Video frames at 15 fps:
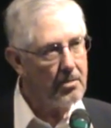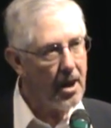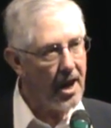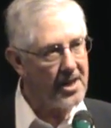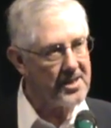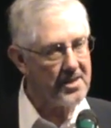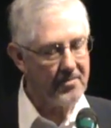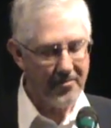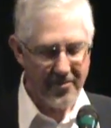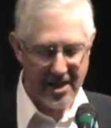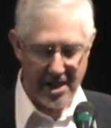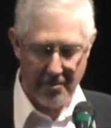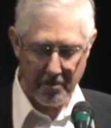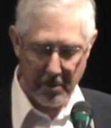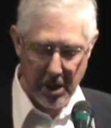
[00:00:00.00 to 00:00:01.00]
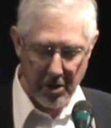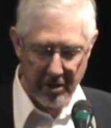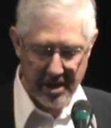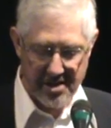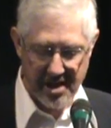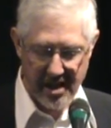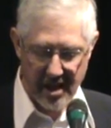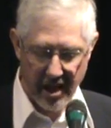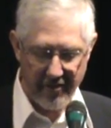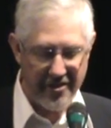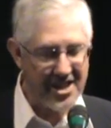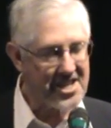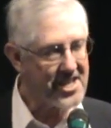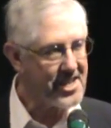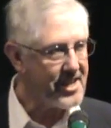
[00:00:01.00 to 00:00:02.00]
But the impunity of
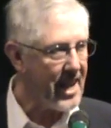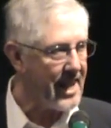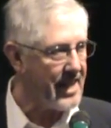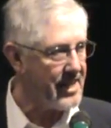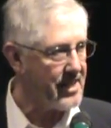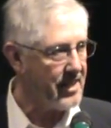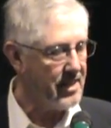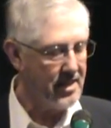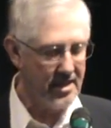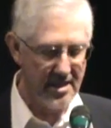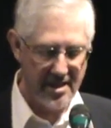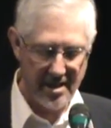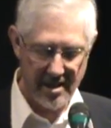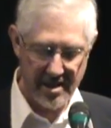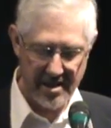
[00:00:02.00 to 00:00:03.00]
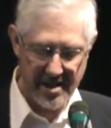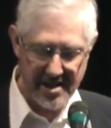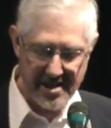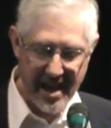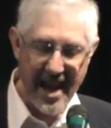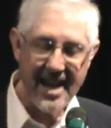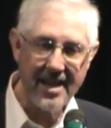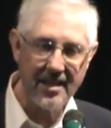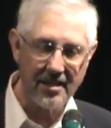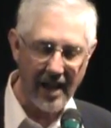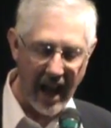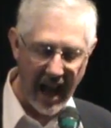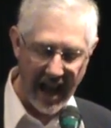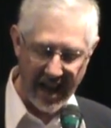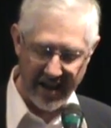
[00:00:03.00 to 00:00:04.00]
the state to take
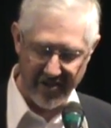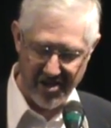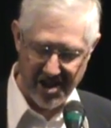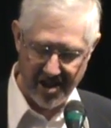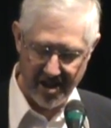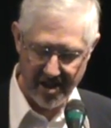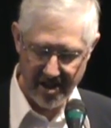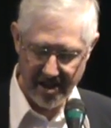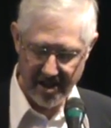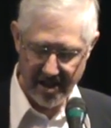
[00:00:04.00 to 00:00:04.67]
lives